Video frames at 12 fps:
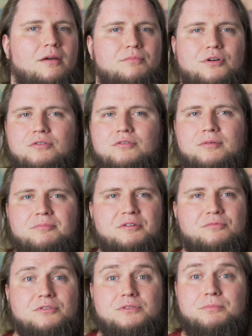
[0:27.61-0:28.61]

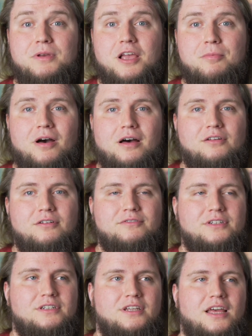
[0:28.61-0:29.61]
Programming was a big part of
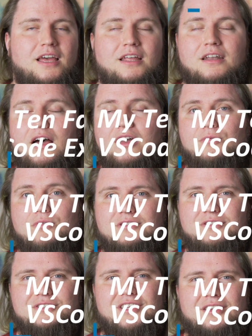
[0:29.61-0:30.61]
it, and I want
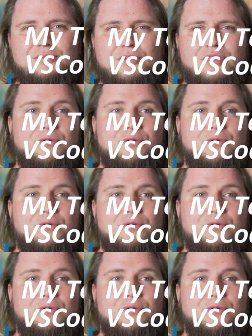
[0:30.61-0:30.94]
to share with